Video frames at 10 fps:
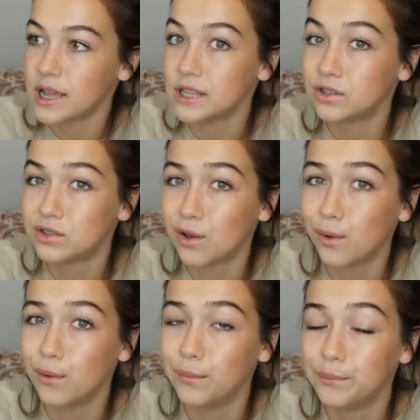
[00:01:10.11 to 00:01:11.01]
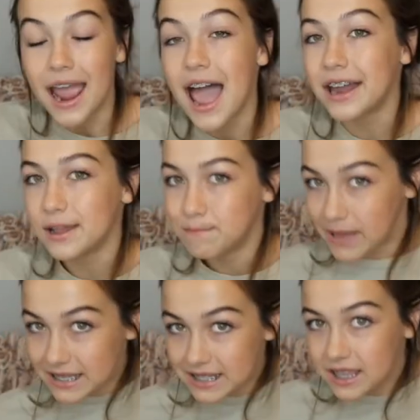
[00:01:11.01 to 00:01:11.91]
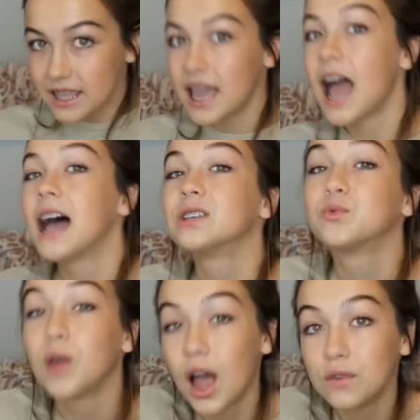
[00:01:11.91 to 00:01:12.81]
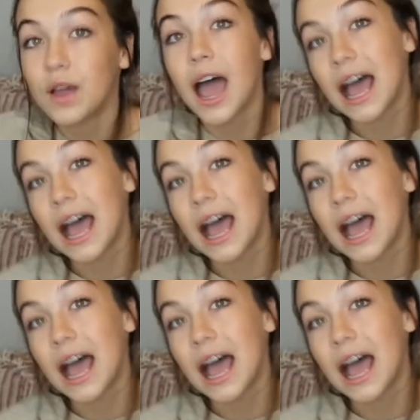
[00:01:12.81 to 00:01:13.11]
And so I had it basically as rough